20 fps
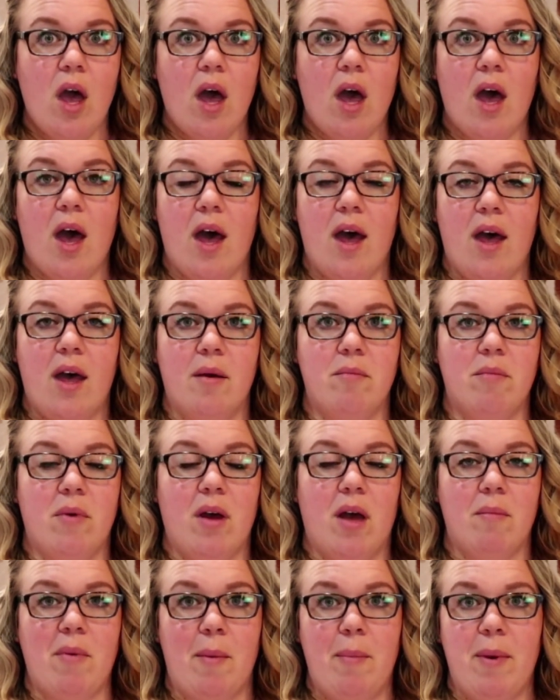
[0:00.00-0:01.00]

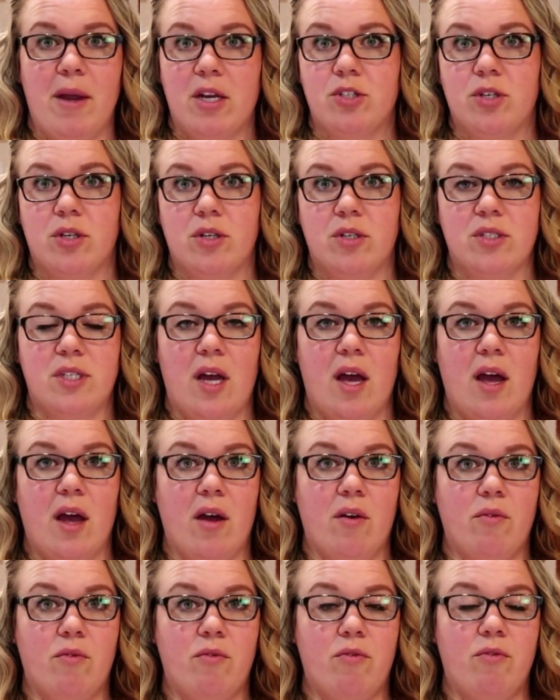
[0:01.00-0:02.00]
my pictures
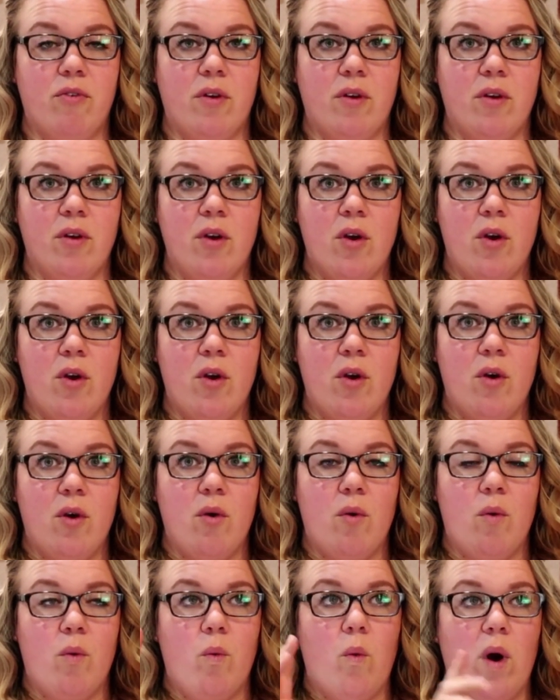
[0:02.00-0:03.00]
of
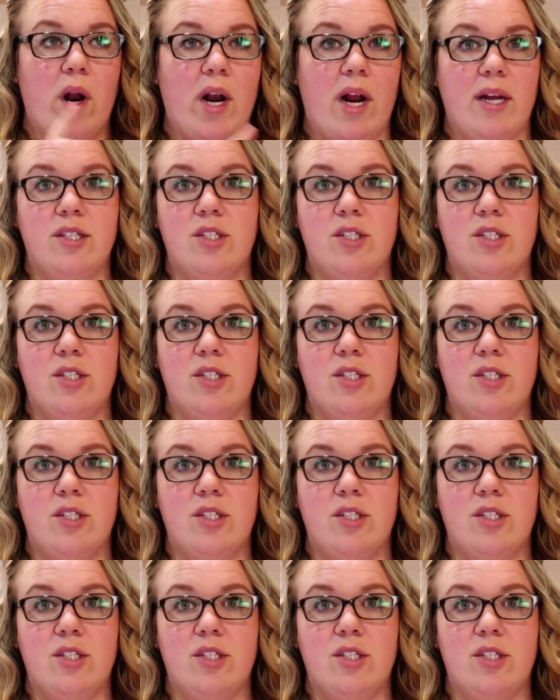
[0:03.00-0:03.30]
what I